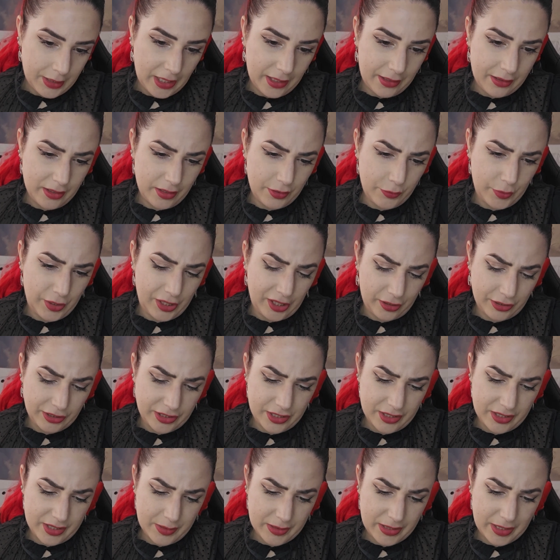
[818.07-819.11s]
think we had the
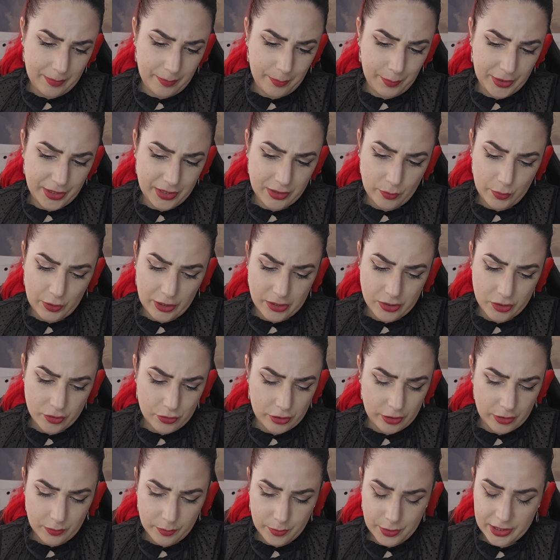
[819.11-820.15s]
stamp in the
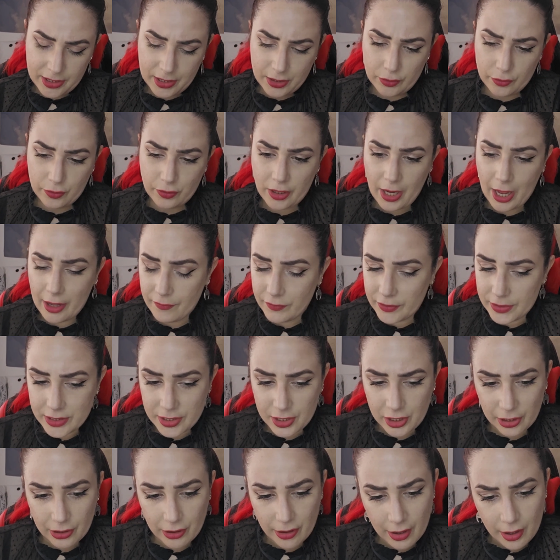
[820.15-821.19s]
restaurant, but I don't have it
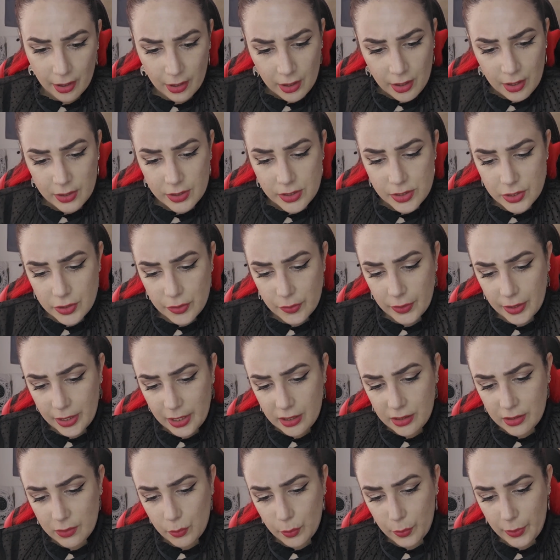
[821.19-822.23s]
here. So
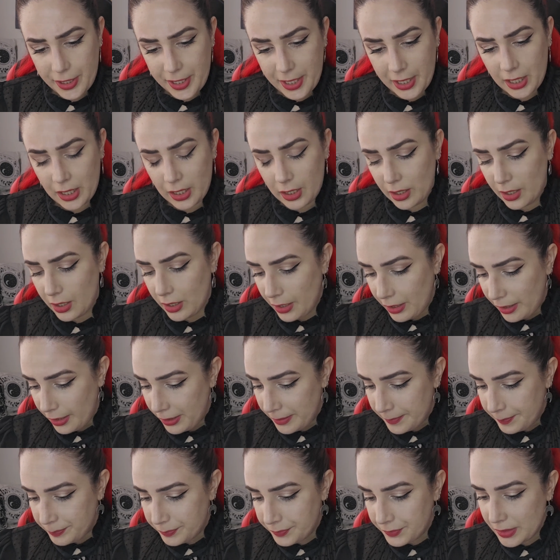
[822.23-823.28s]
either way,
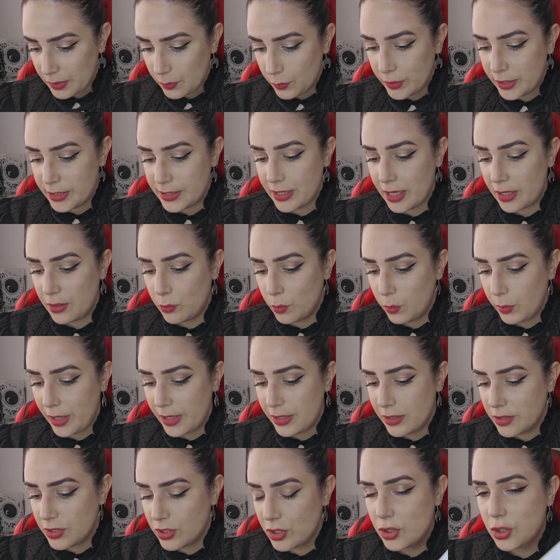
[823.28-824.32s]
we then
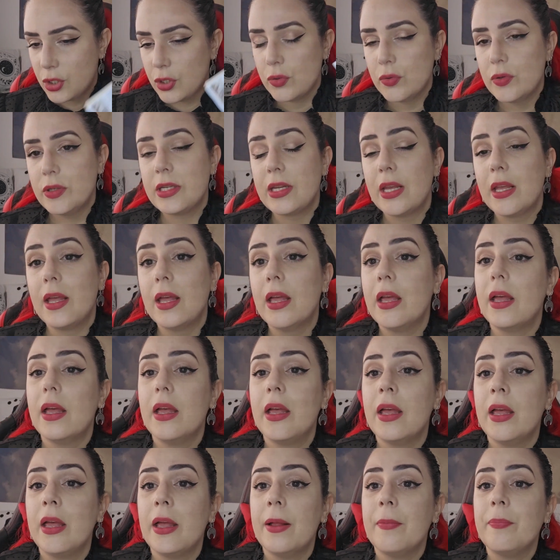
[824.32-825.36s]
went to the
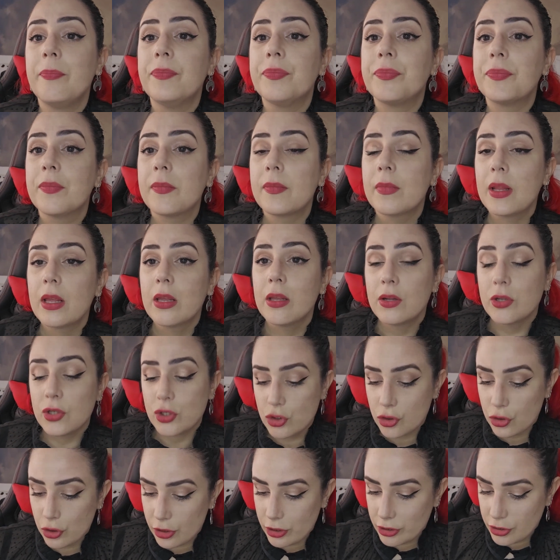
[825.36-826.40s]

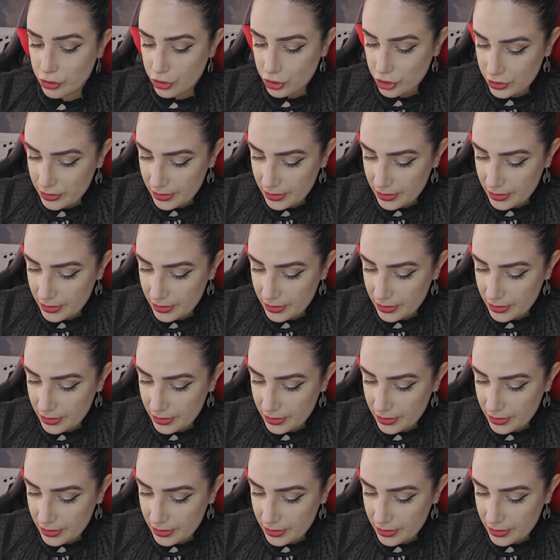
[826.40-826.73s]
church